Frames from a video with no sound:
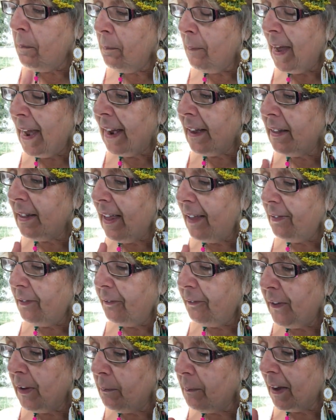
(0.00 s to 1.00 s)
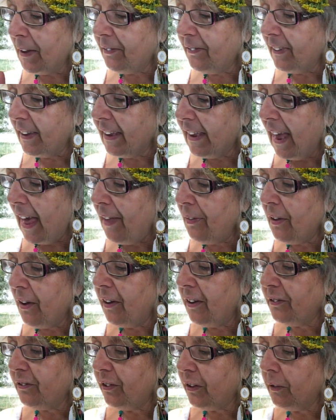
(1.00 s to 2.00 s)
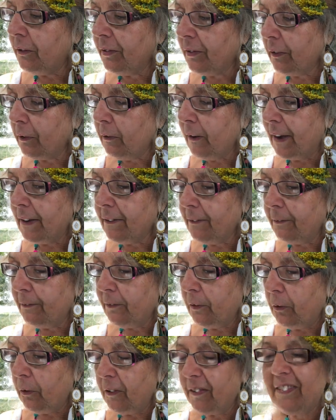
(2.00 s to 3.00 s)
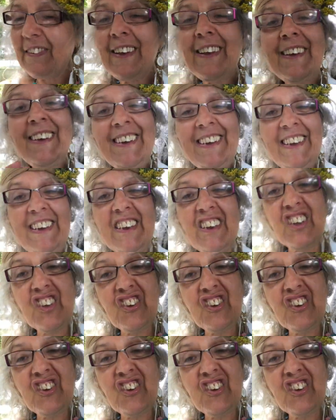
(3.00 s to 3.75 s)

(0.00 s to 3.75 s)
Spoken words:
male and the female together, to use the creative force in